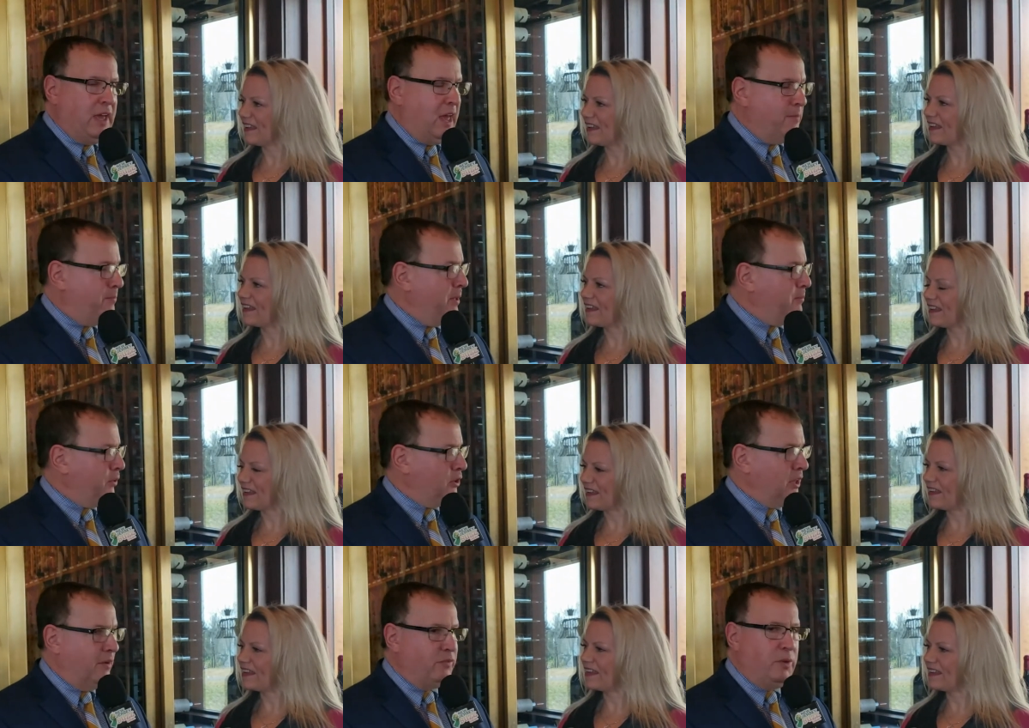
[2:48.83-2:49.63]
Speaker 1: and people
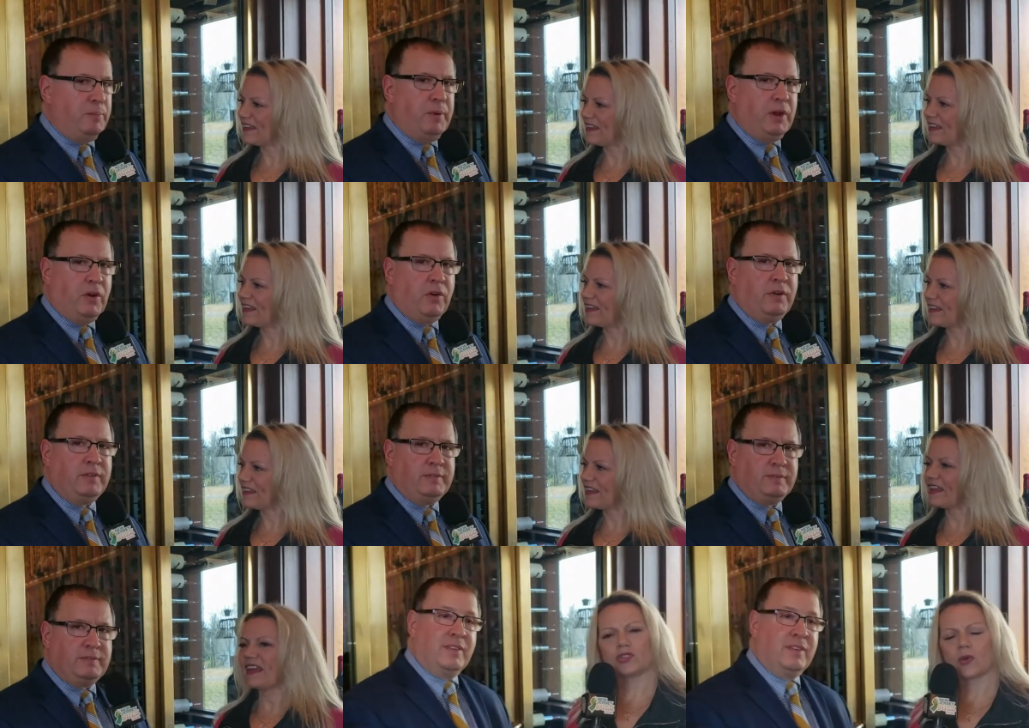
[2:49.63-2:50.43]
love the beer.
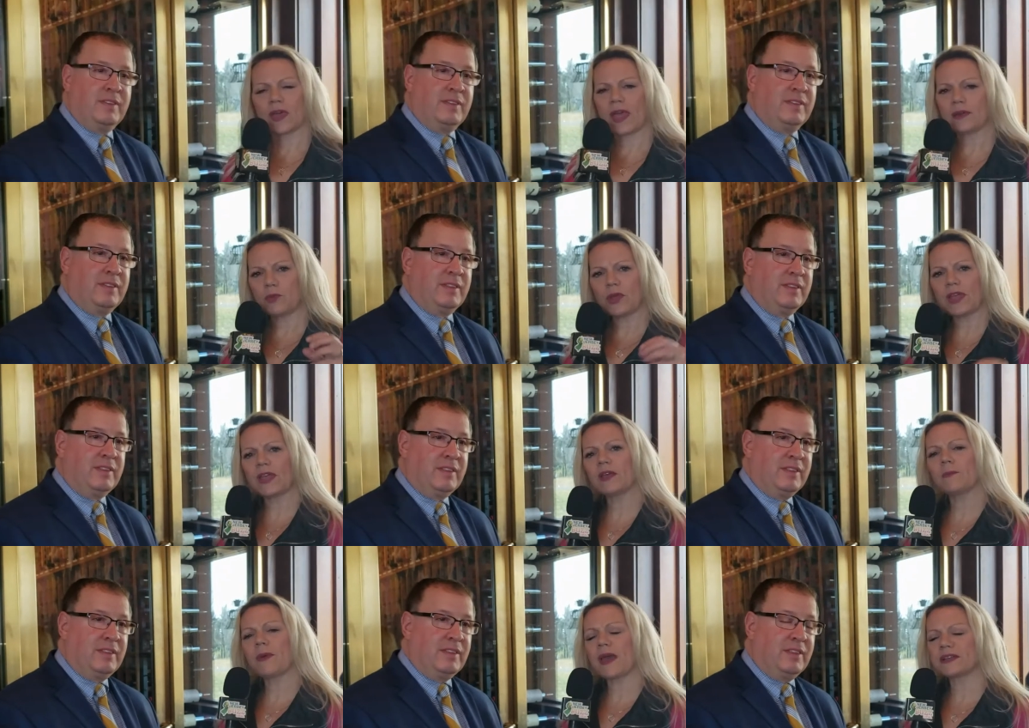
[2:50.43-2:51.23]
Speaker 2: So again, bringing
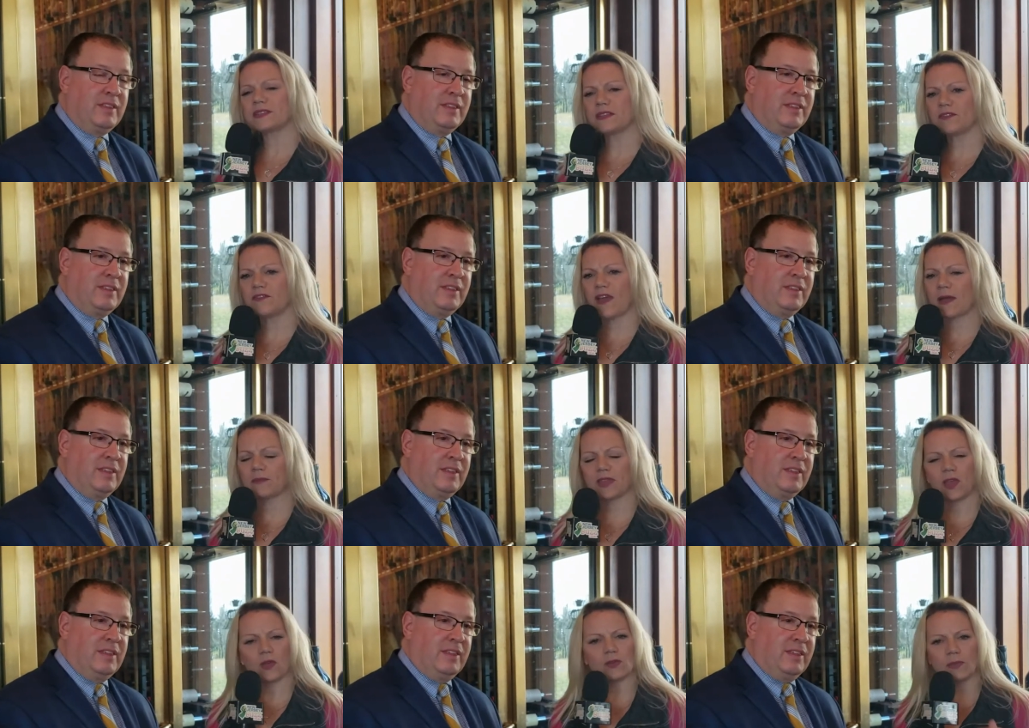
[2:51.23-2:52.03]
it back to the
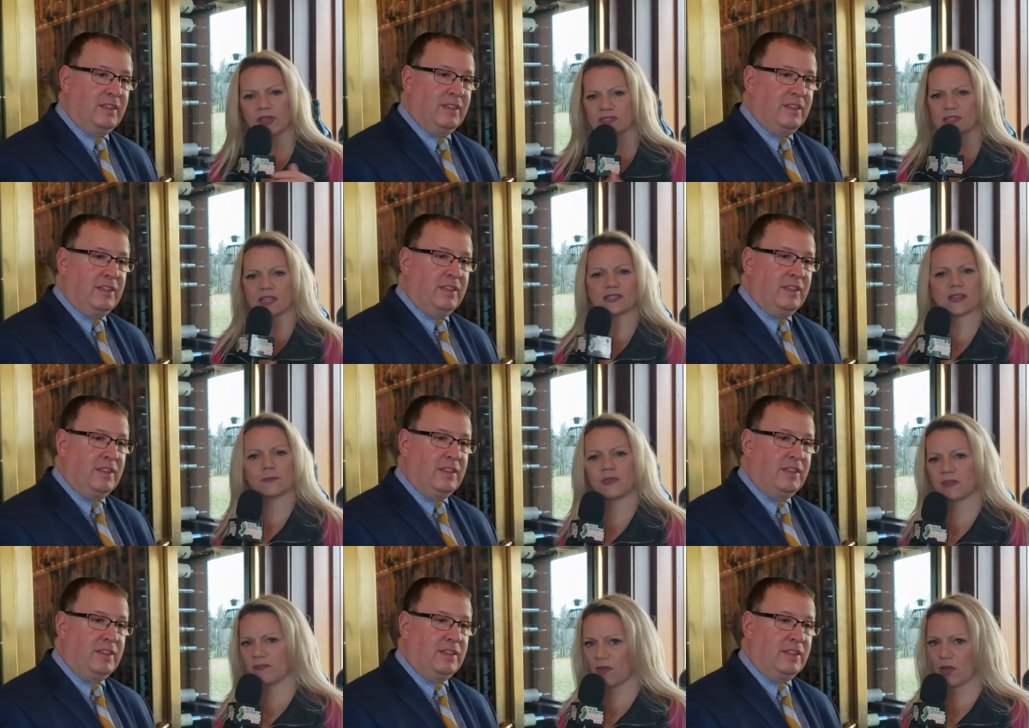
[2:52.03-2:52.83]
family owned because that's
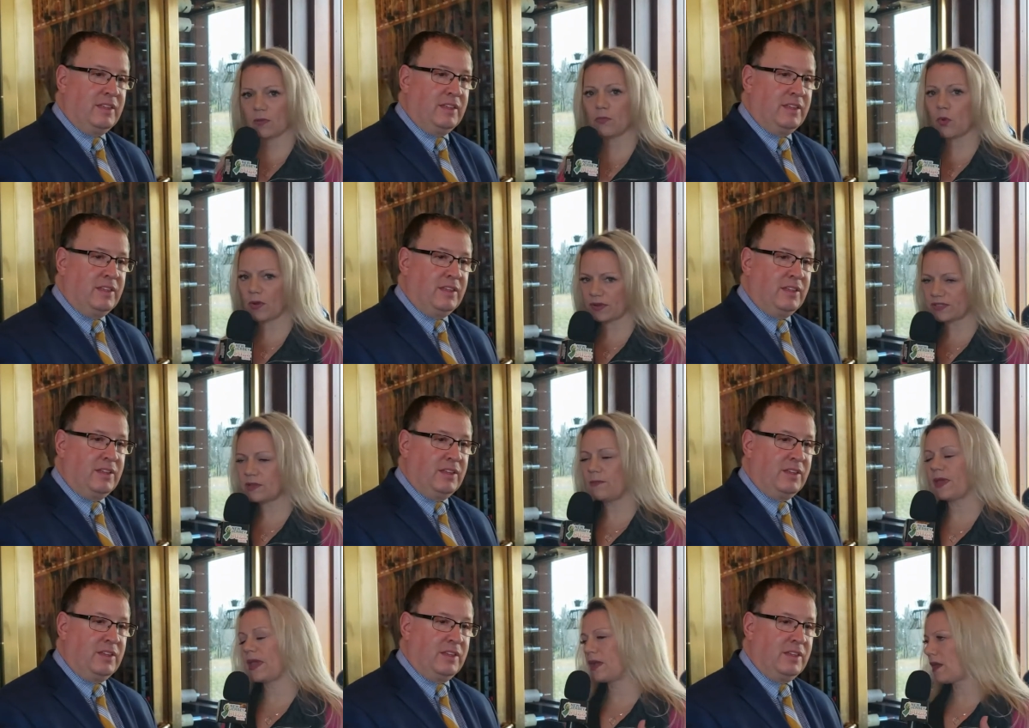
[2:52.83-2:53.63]
something very important to
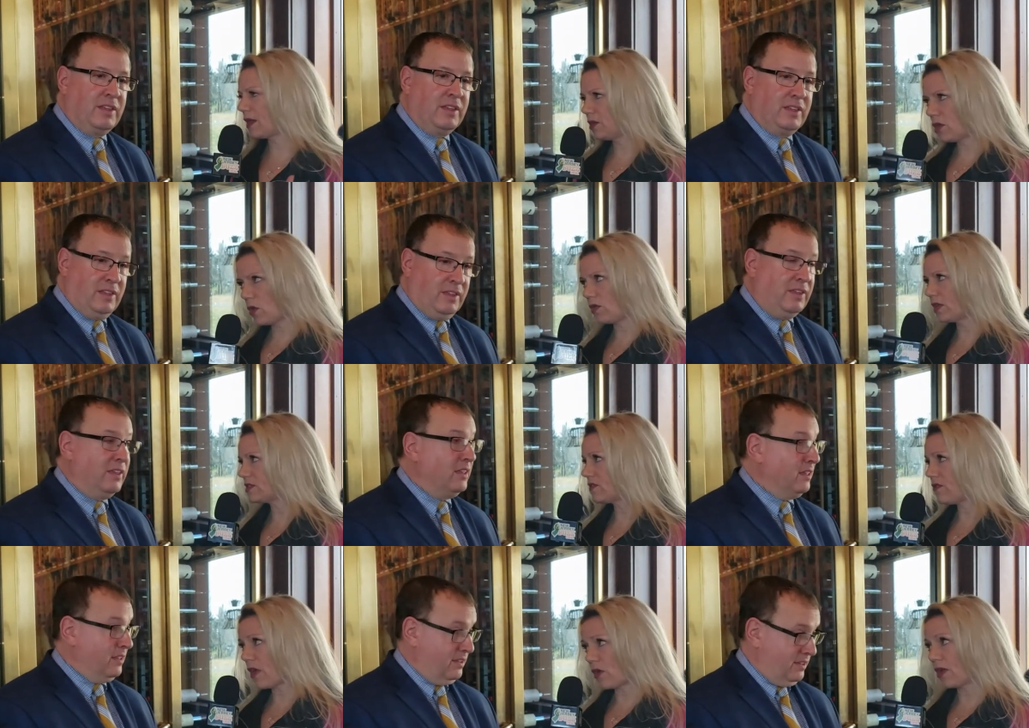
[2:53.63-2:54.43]
me and I know that's
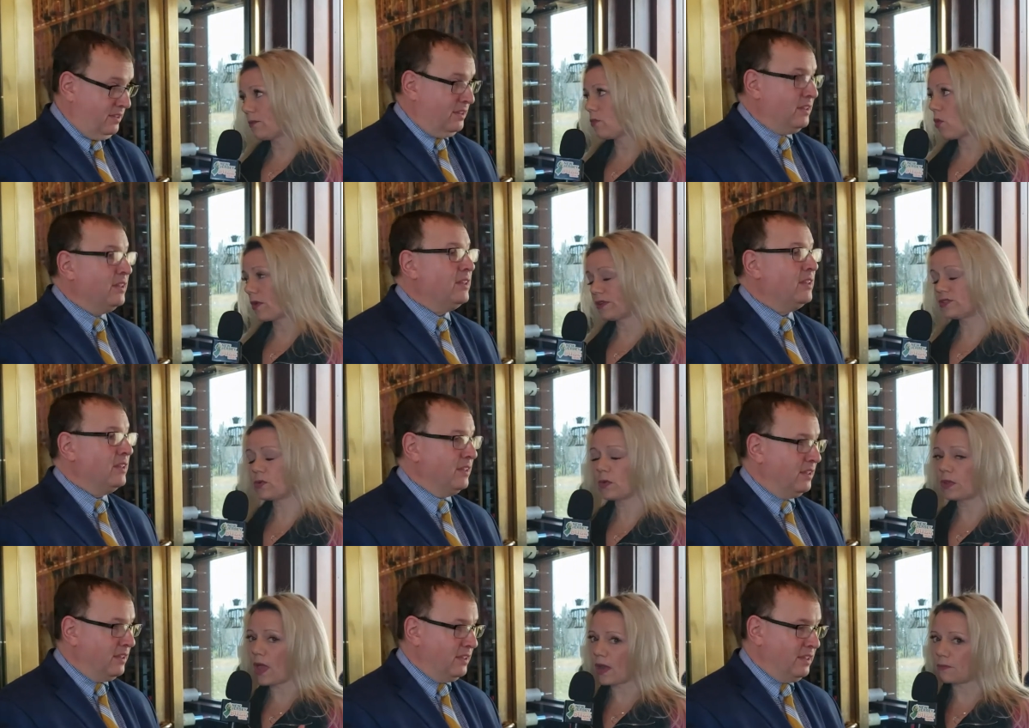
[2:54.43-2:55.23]
very important to a
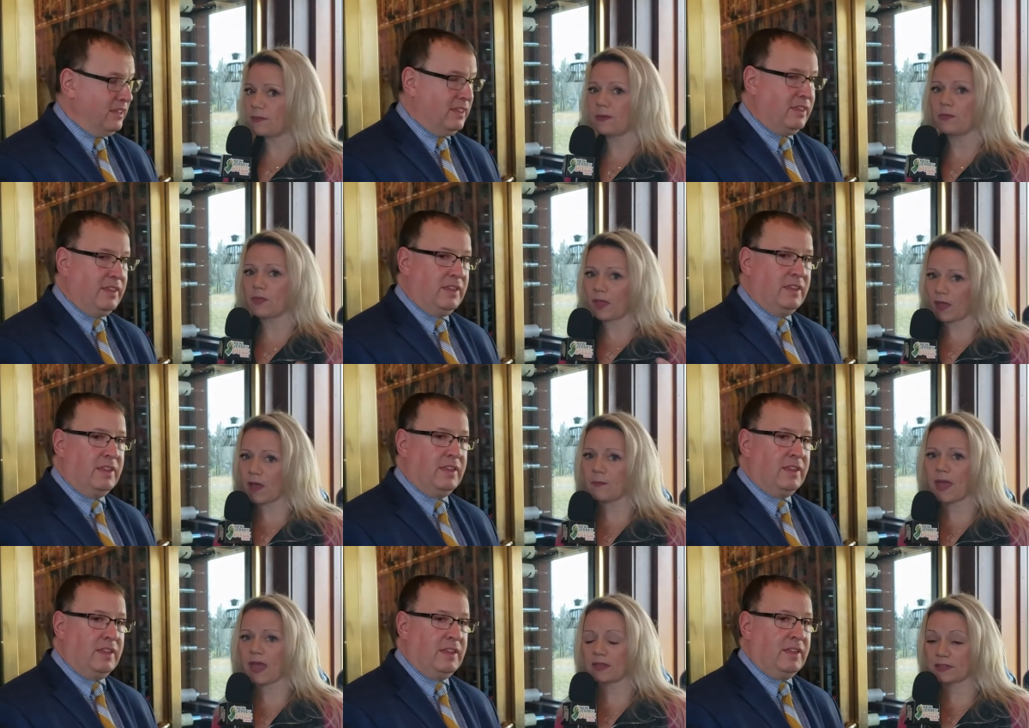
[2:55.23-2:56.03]
lot of people that
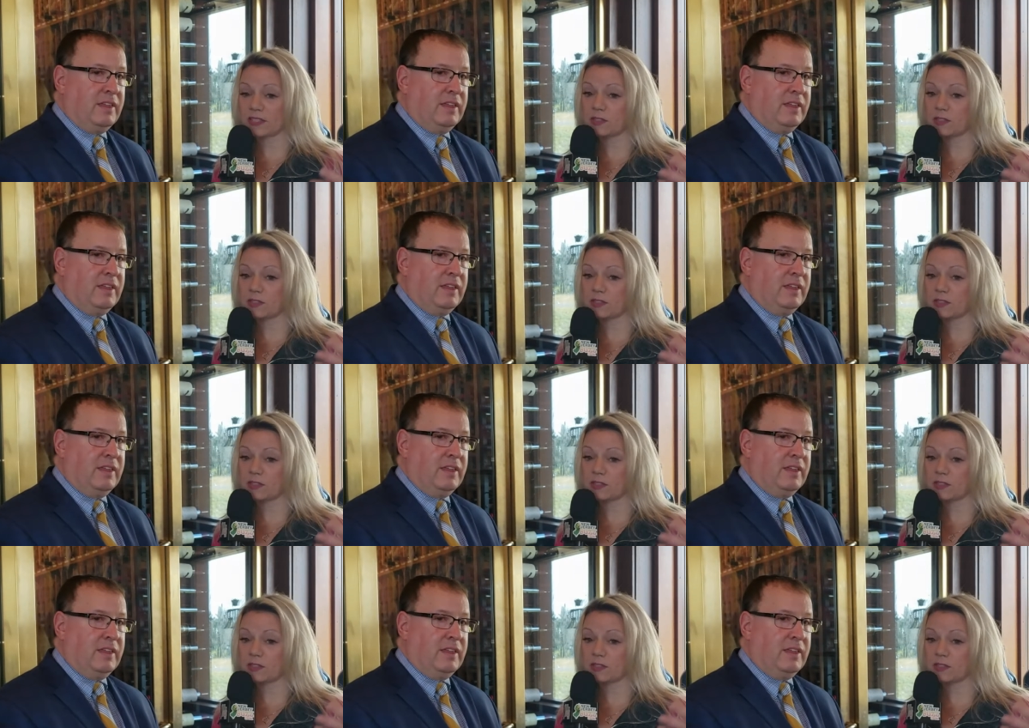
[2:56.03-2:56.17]
come out and